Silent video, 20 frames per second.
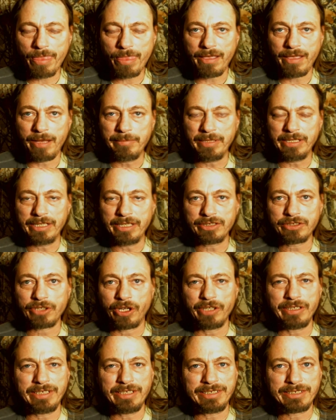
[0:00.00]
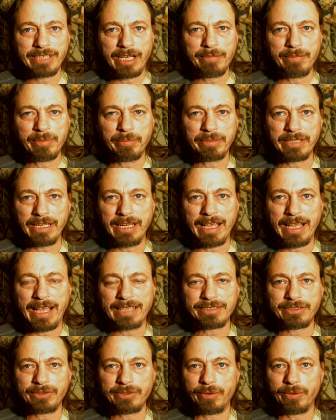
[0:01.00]
I mean, they start in December, but they
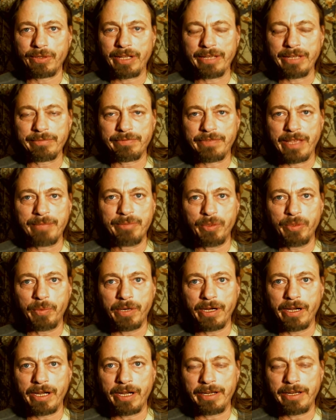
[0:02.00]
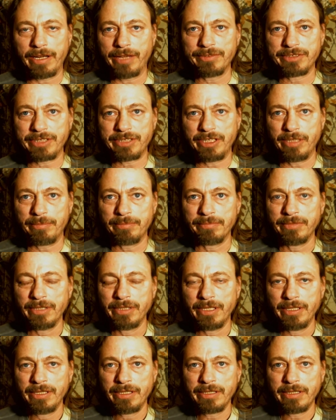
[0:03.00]
last till like February. And I've seen them
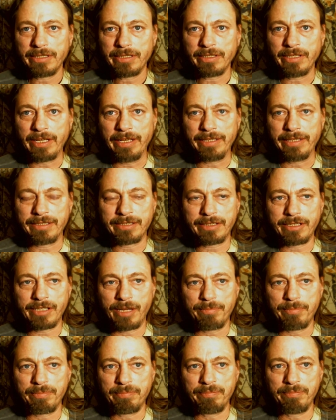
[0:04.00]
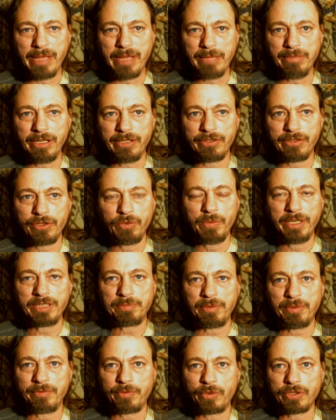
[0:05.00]
like maybe 2 weeks
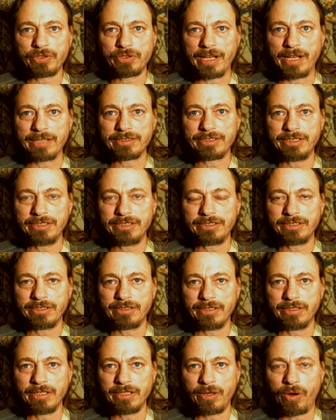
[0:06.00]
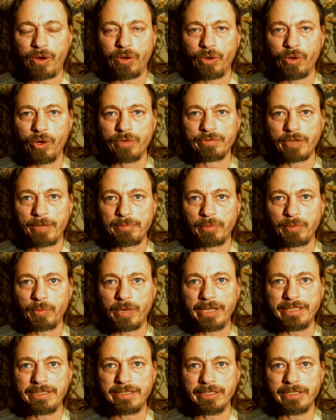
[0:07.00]
before trout season all over up in
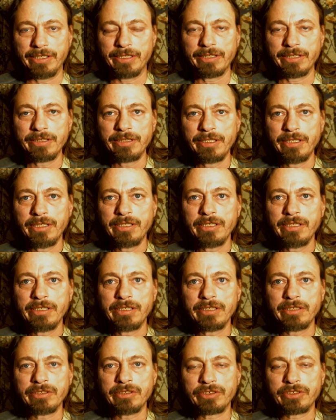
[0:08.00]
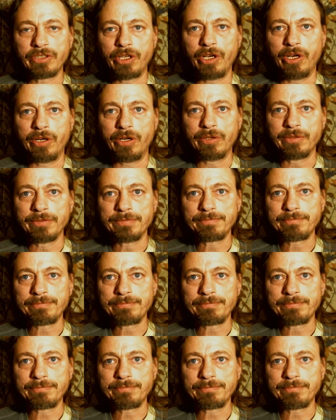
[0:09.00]
White Deer. So